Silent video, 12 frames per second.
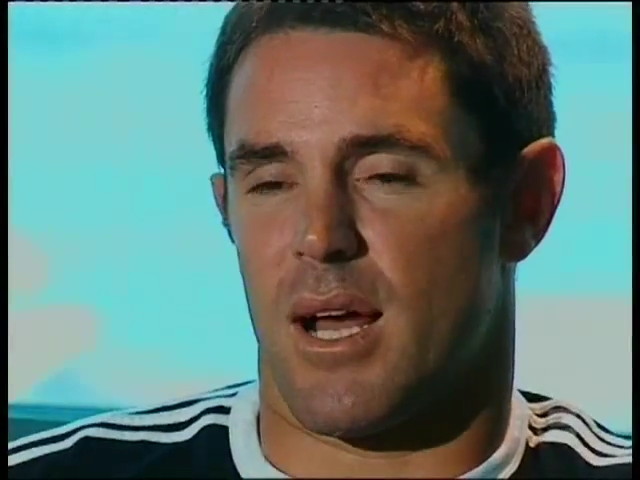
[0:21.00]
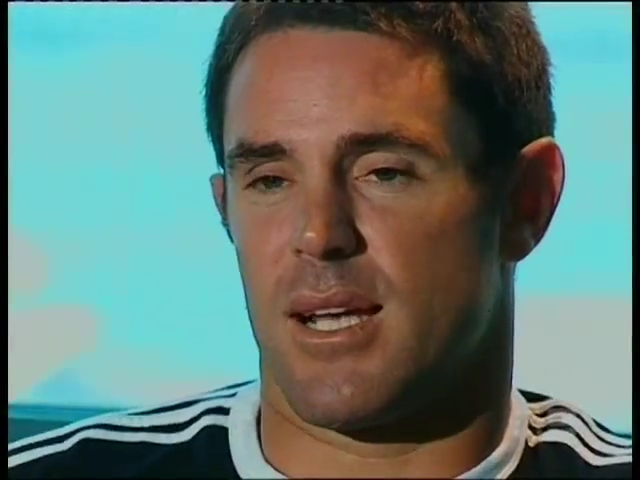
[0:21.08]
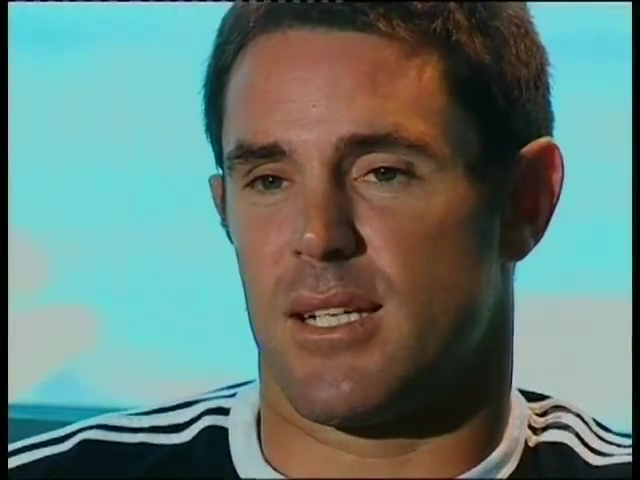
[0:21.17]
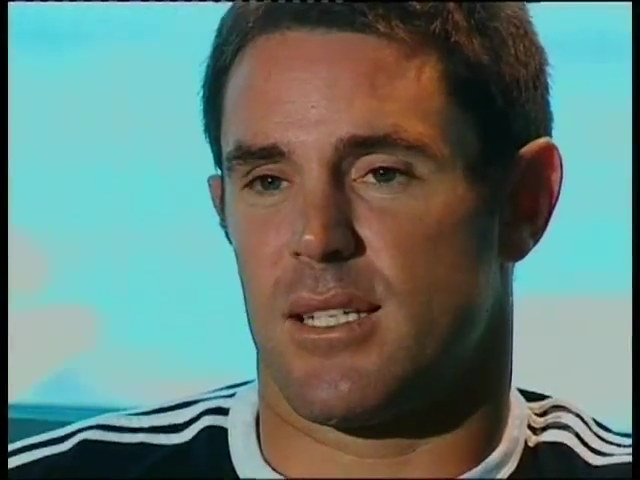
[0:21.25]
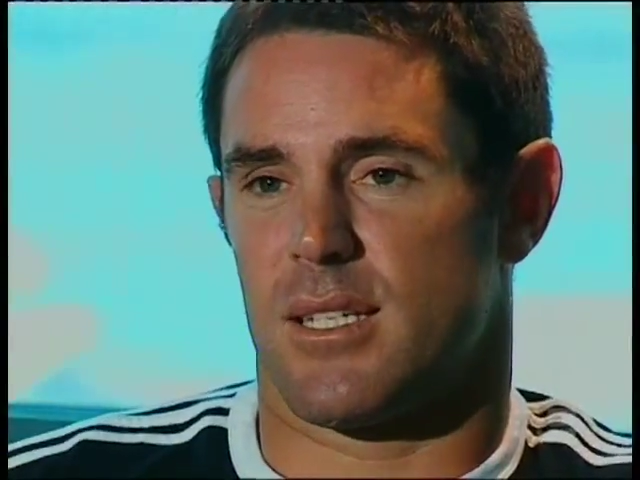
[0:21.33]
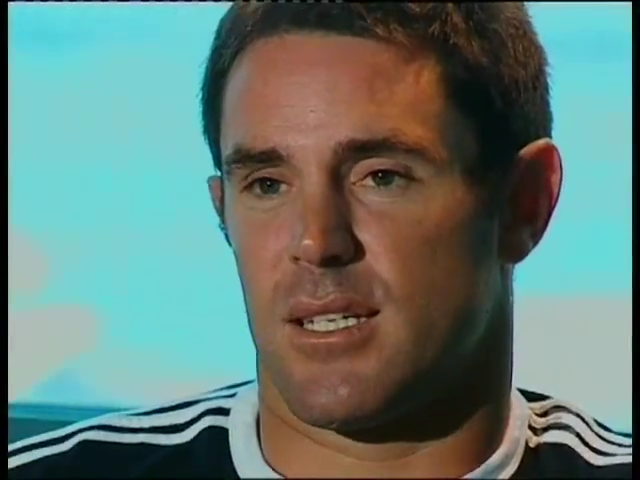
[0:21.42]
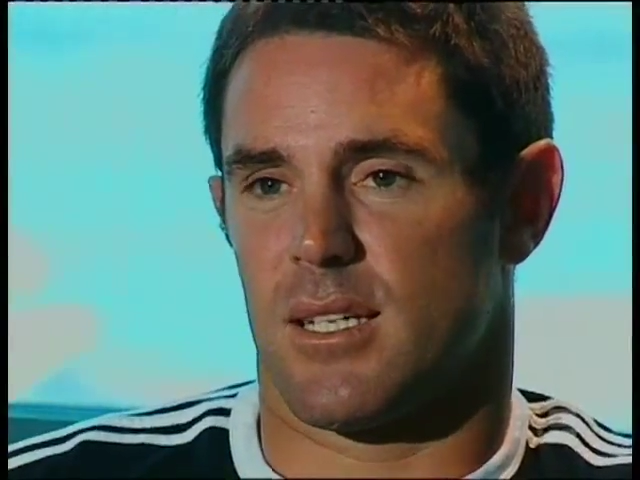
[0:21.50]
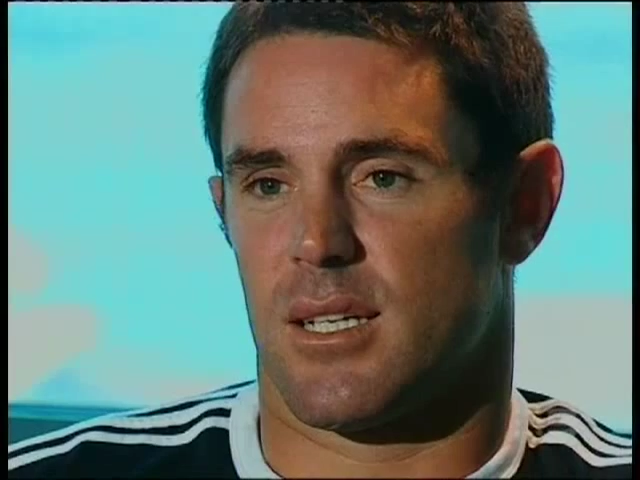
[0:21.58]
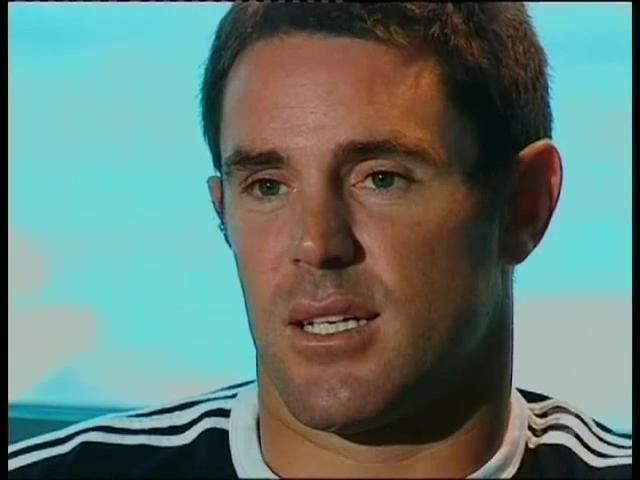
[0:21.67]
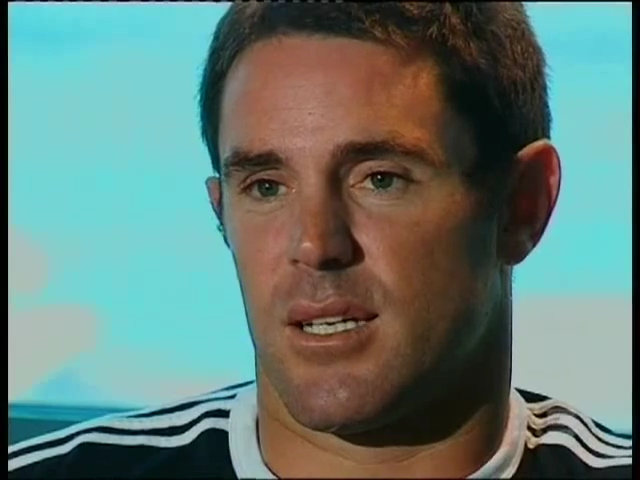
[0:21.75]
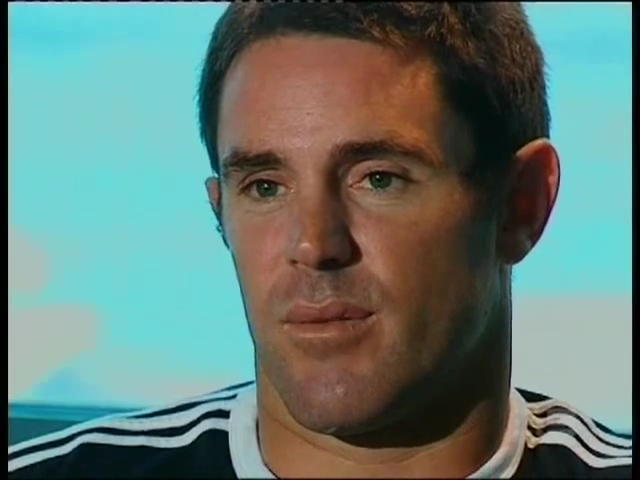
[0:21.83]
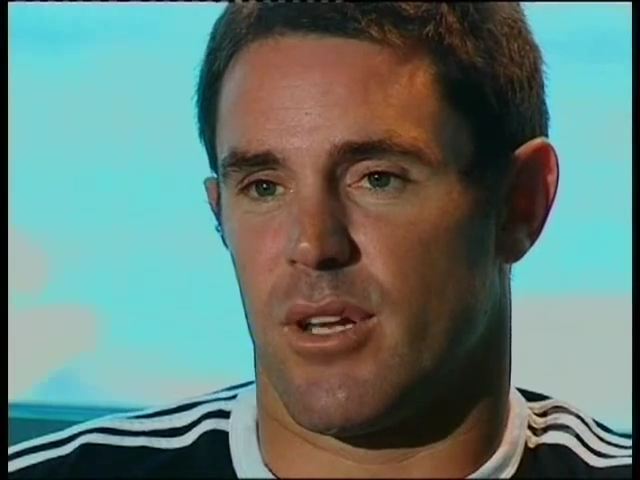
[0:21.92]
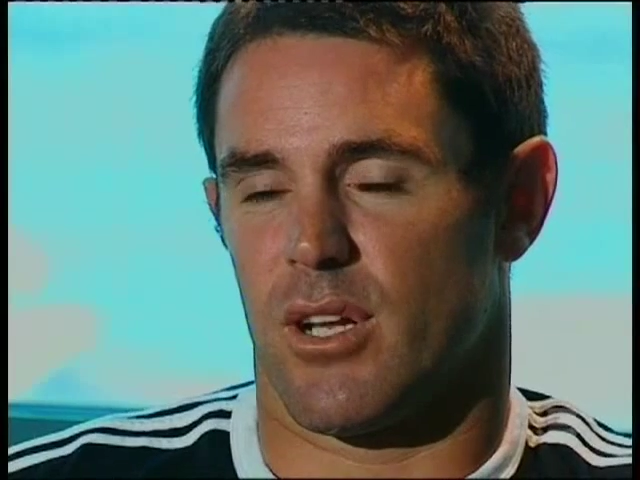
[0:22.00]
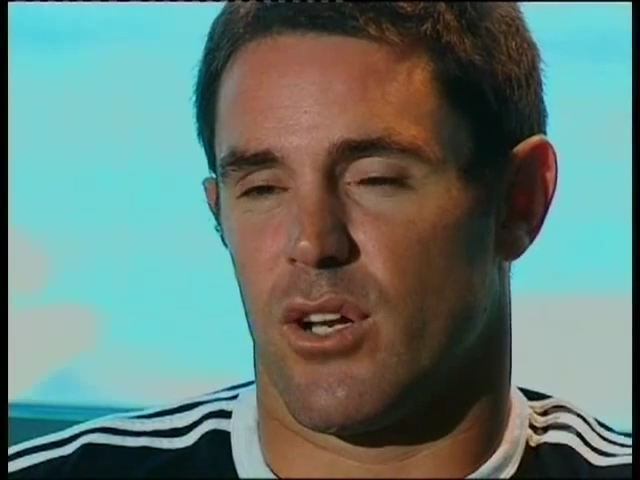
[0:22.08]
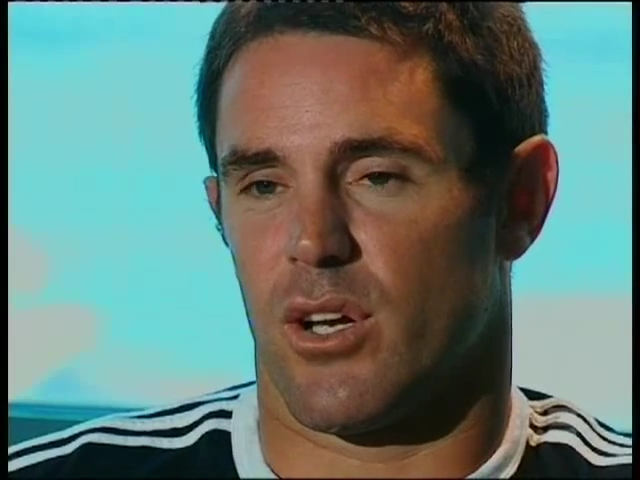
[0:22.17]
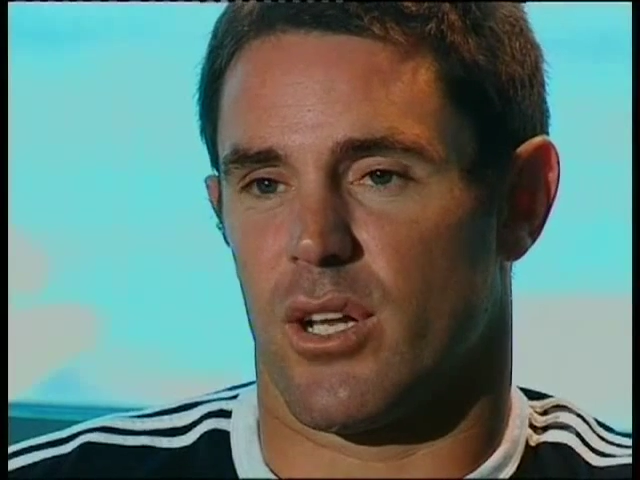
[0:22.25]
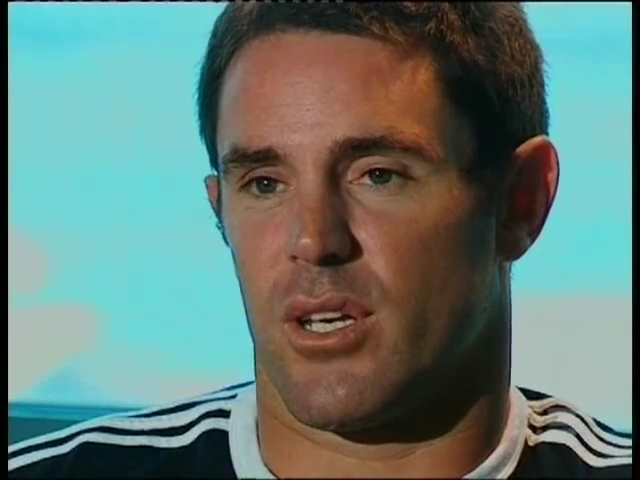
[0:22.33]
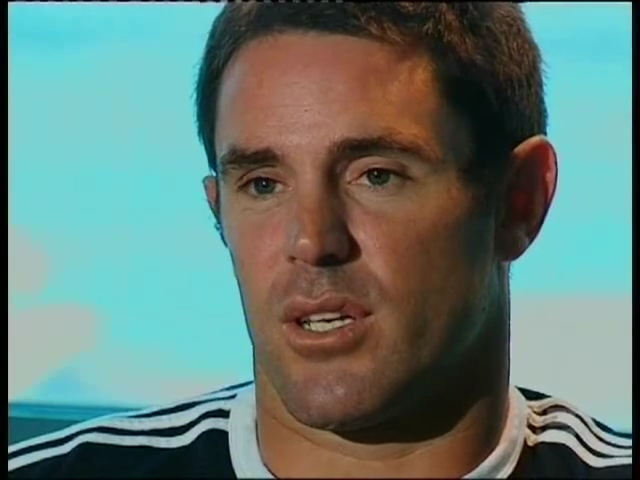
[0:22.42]
The place,
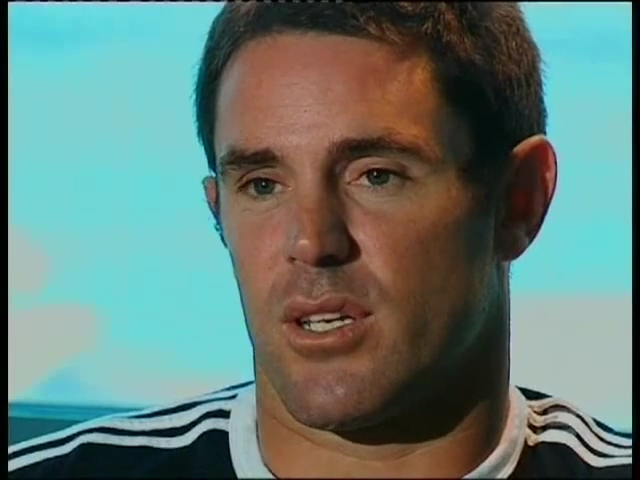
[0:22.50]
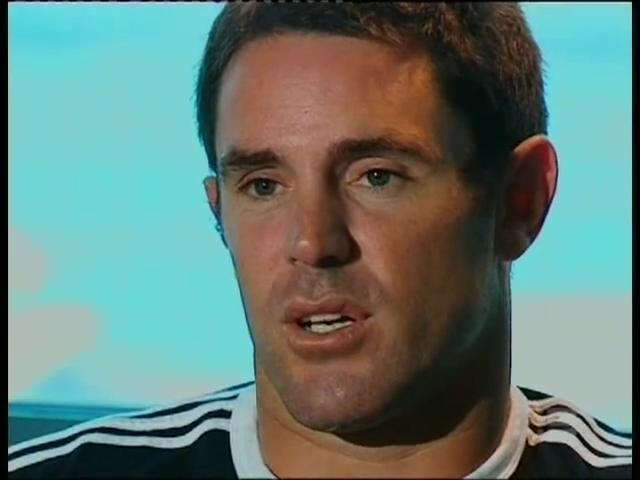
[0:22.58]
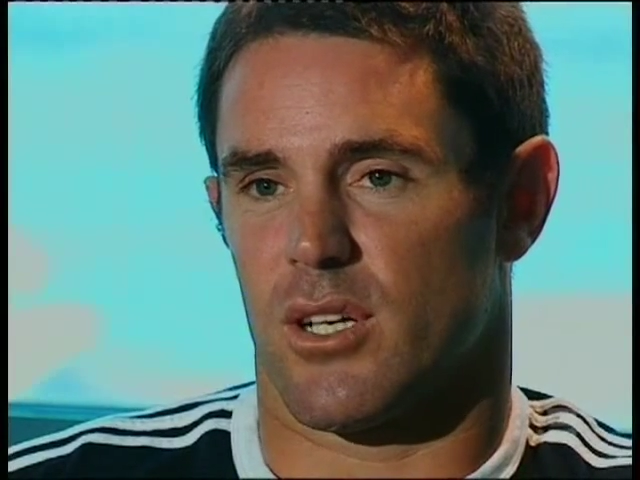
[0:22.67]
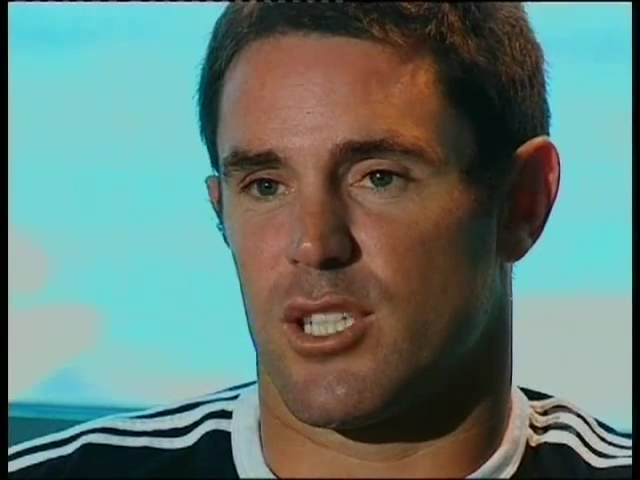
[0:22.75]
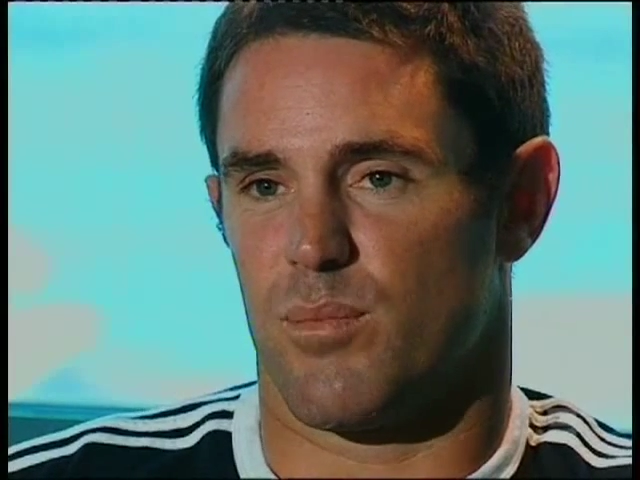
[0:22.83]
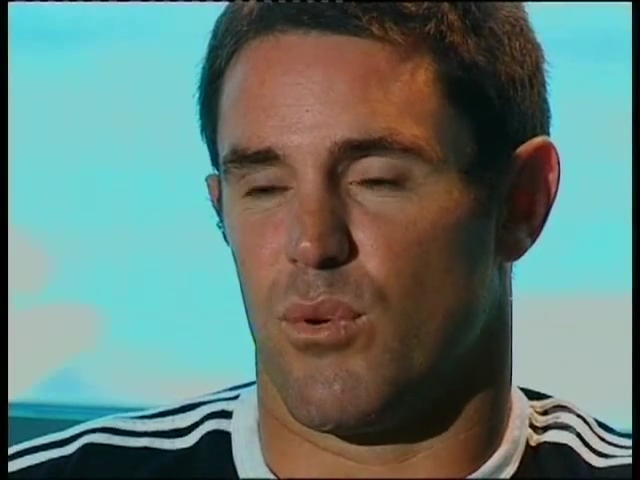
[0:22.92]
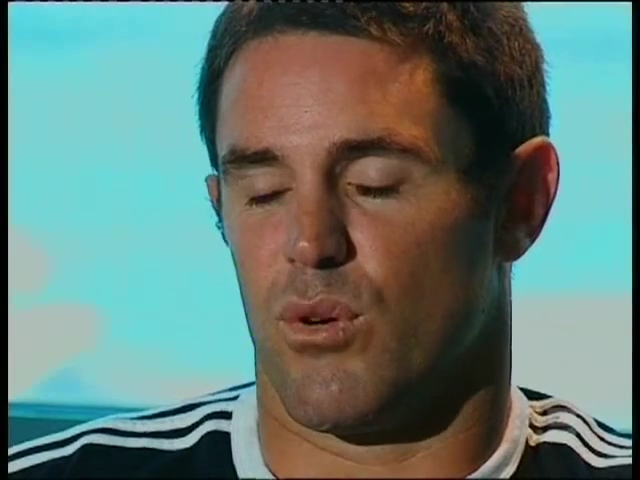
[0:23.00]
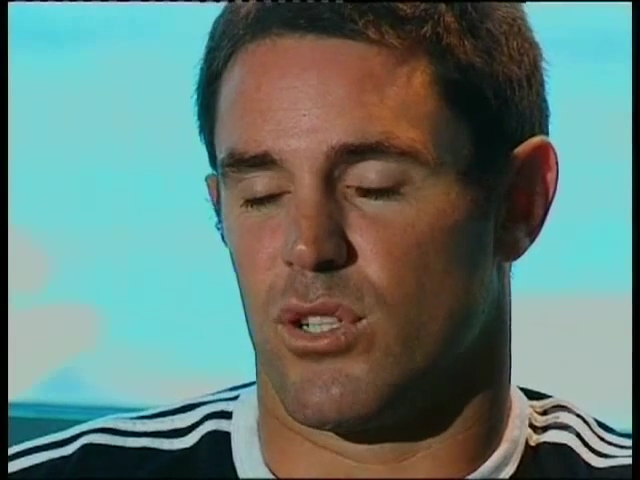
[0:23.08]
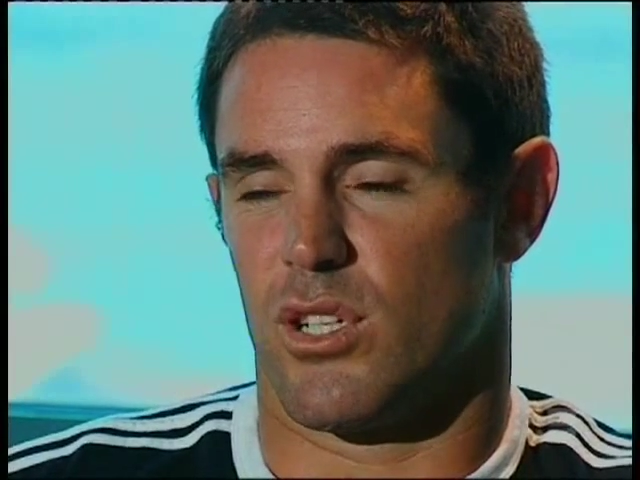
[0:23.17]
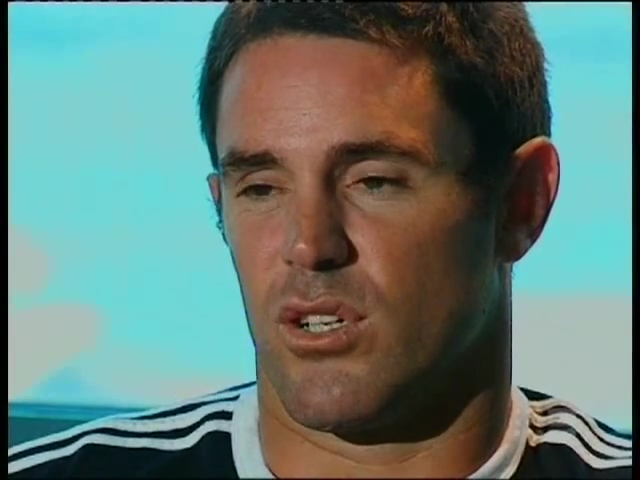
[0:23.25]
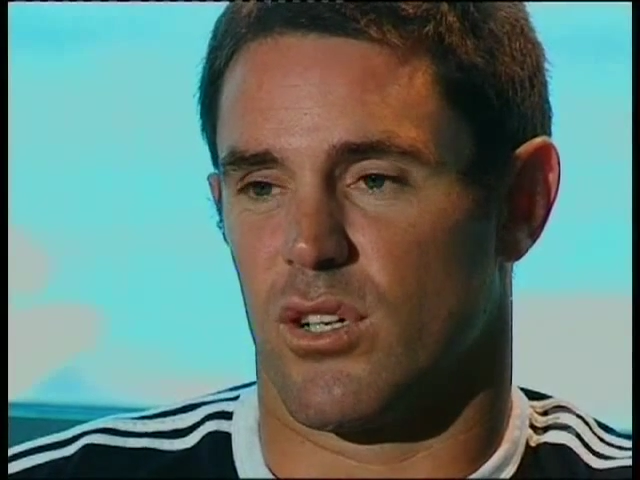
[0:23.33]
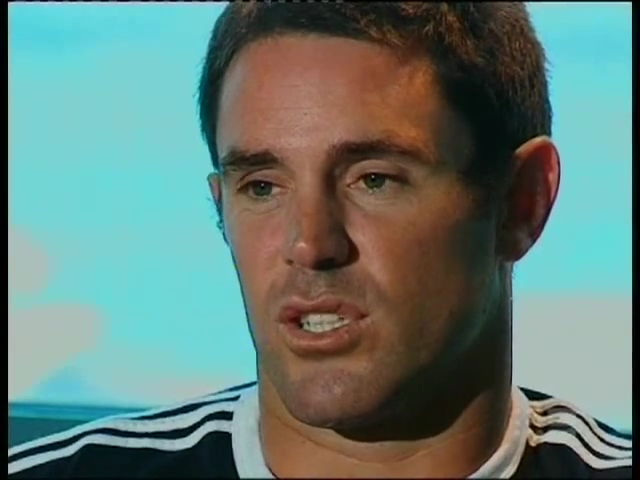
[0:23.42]
when you look at like sports,